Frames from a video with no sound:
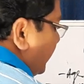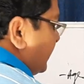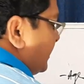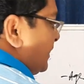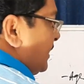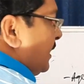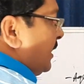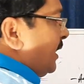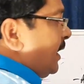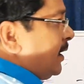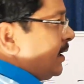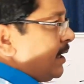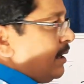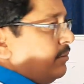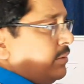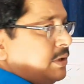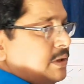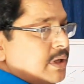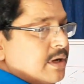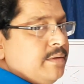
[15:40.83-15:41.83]
a single
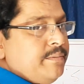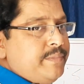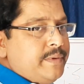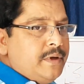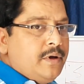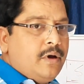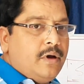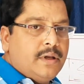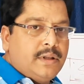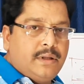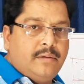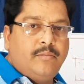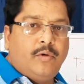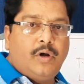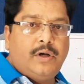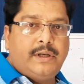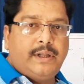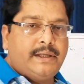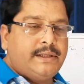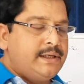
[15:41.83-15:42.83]
chemotherapy or the
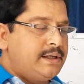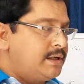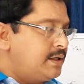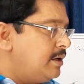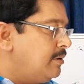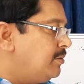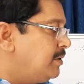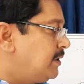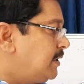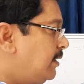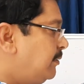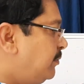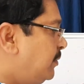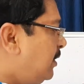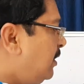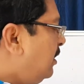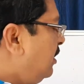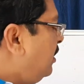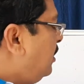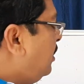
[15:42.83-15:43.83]
multi-agent chemotherapy.
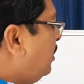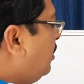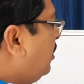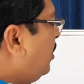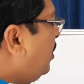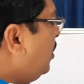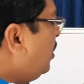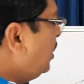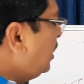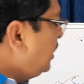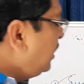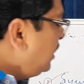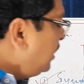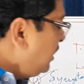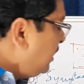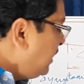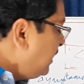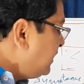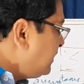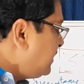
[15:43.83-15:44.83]
All
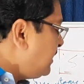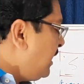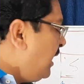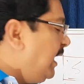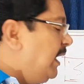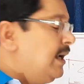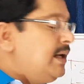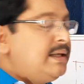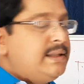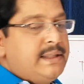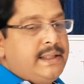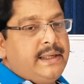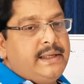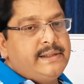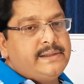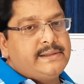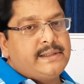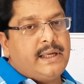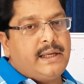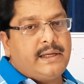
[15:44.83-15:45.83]
these 8
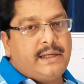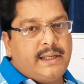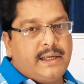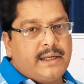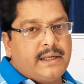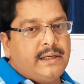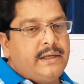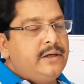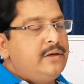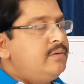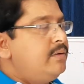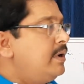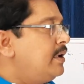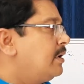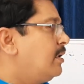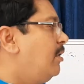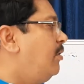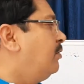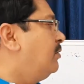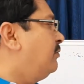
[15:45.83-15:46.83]
things are taken into
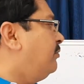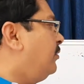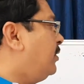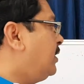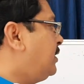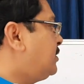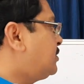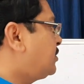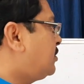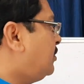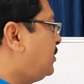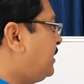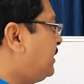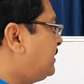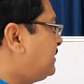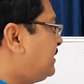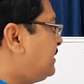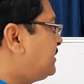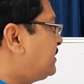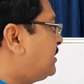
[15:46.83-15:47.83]
account for the scoring
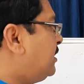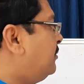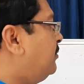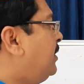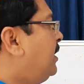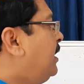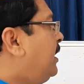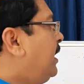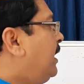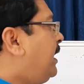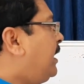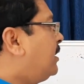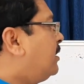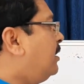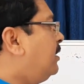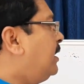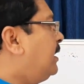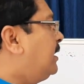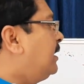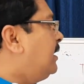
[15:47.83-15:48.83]
system.
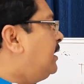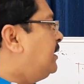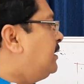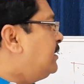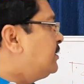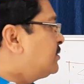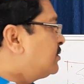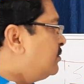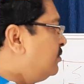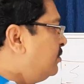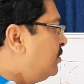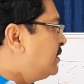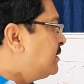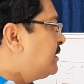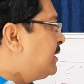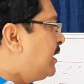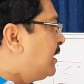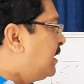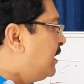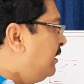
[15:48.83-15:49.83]
Accordingly, the
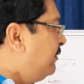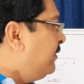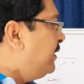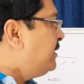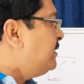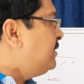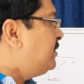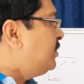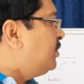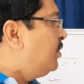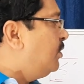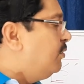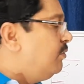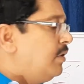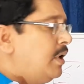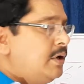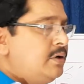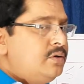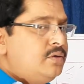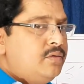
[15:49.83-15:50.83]
scores are given 0,
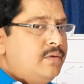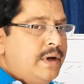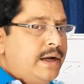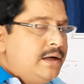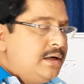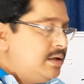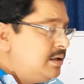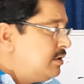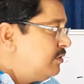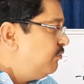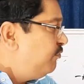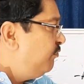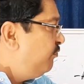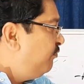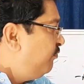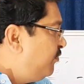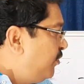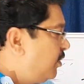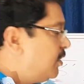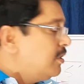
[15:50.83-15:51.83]
1, 2 and
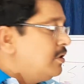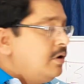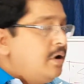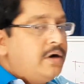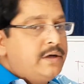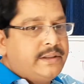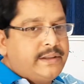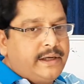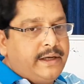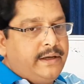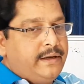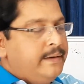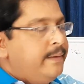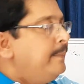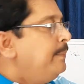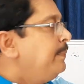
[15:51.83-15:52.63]
4, not 3.